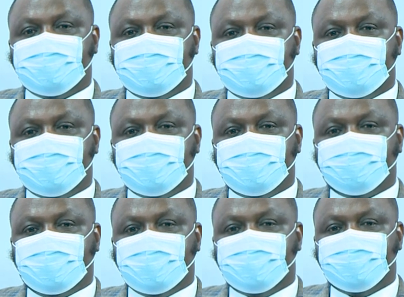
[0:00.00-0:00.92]
the
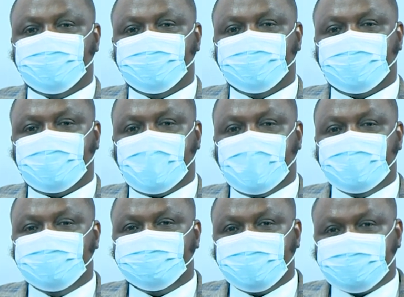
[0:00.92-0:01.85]
when you
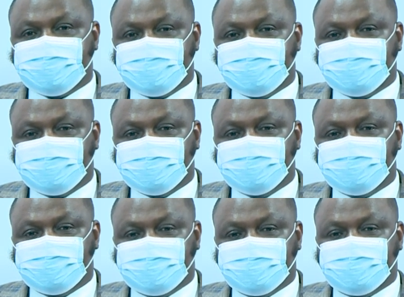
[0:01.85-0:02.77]
are
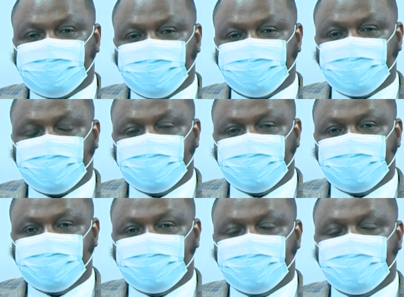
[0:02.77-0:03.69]
investigating the disease of the
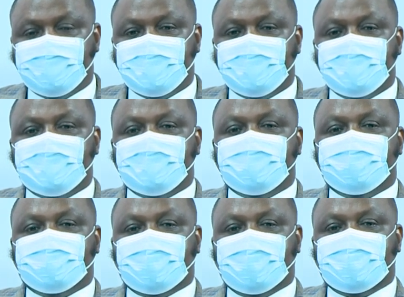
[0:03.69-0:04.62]
kidney,
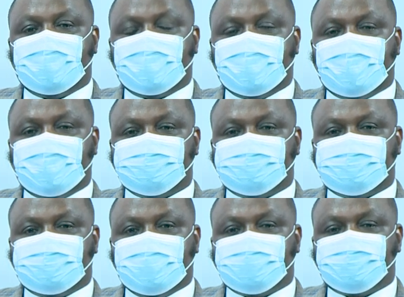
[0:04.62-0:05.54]
there are
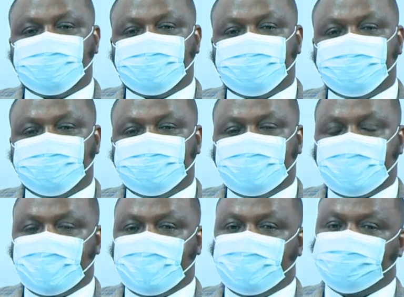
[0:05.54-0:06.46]
tests you do
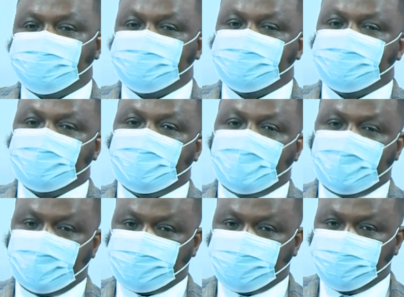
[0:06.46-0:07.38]
that are
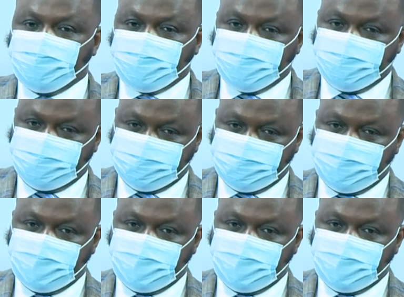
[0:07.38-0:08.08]
anatomical,